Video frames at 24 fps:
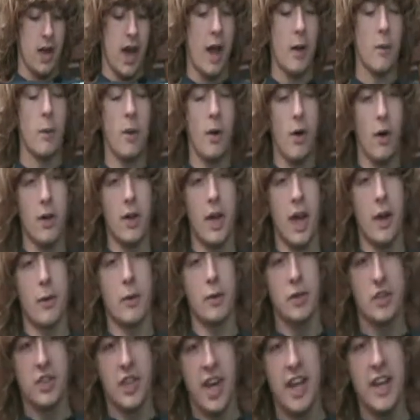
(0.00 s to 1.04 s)
I will, all, I
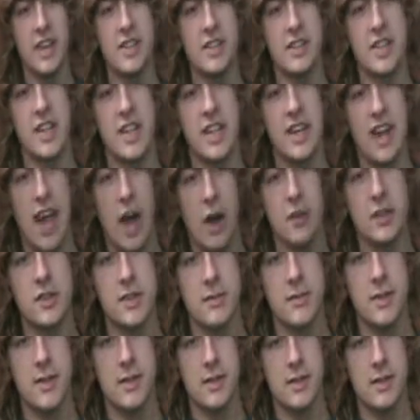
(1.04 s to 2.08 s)
will change the
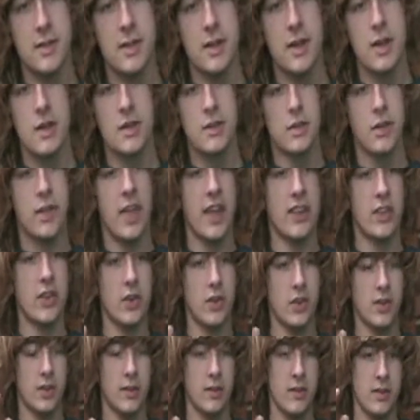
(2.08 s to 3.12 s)
announcements so that
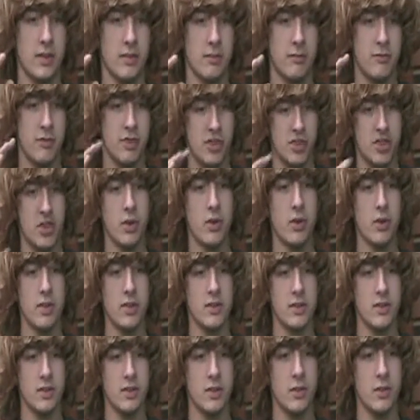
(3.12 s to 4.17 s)
the
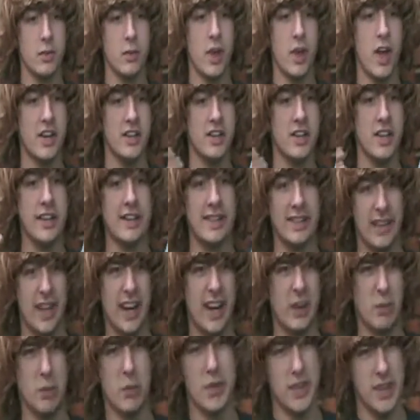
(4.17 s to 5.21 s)
students will actually
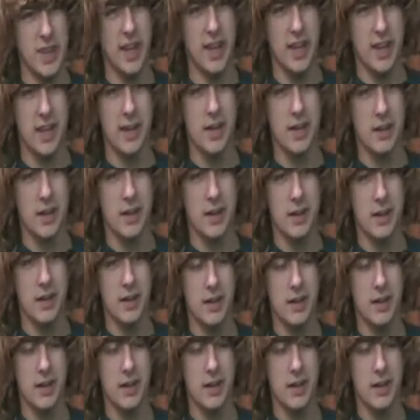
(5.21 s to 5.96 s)
like what they hear.